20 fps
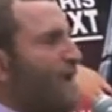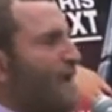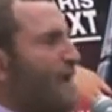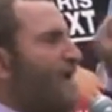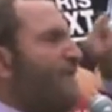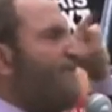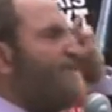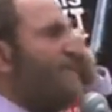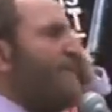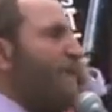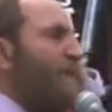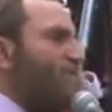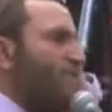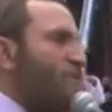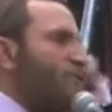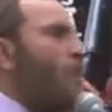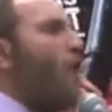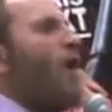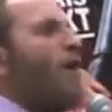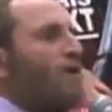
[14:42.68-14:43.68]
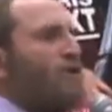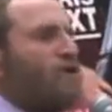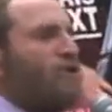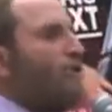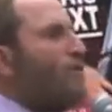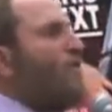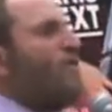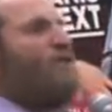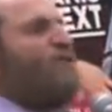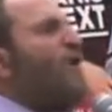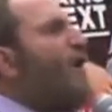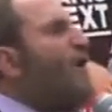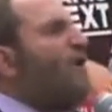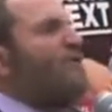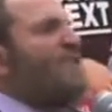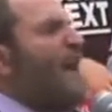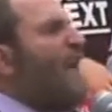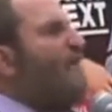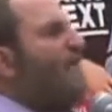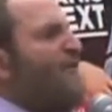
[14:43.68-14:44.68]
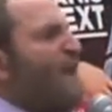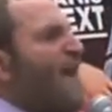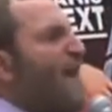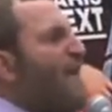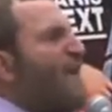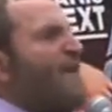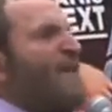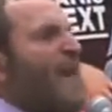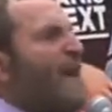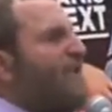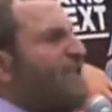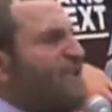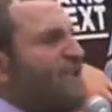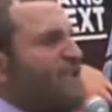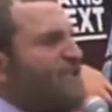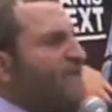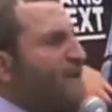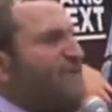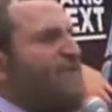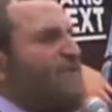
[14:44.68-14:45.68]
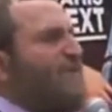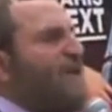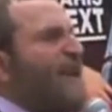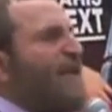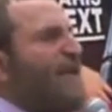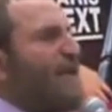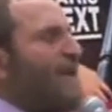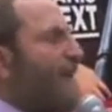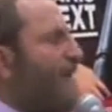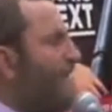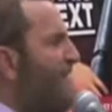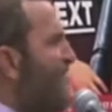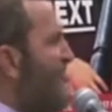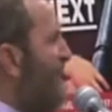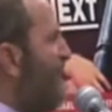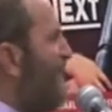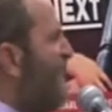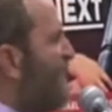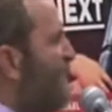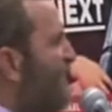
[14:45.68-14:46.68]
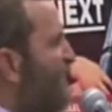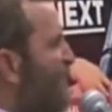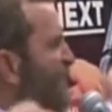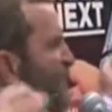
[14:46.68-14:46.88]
he charges her with false allegations of infidelity? This is